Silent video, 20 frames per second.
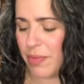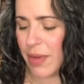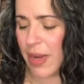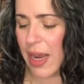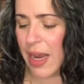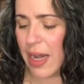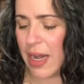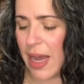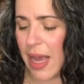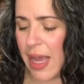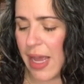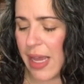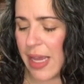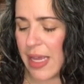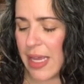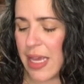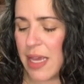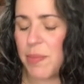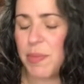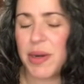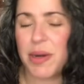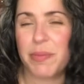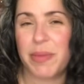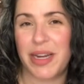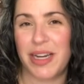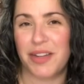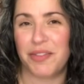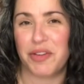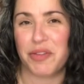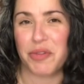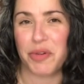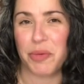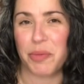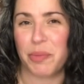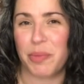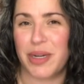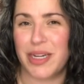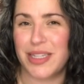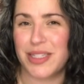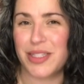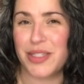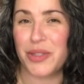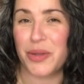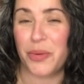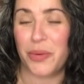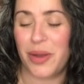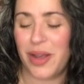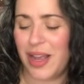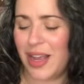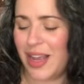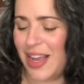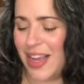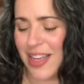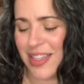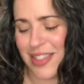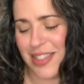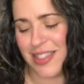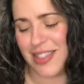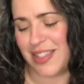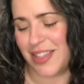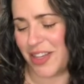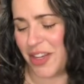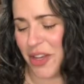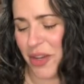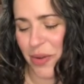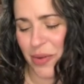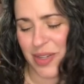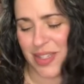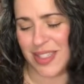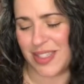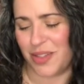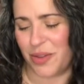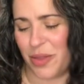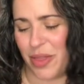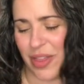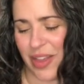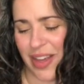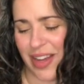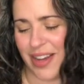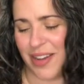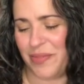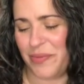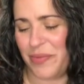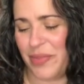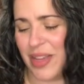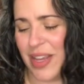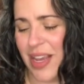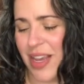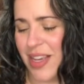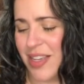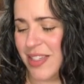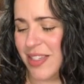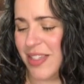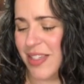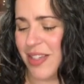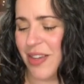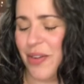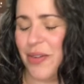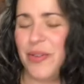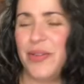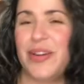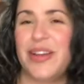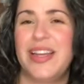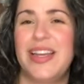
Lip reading: And I keep it in my living room, but it's the cutest little thing. So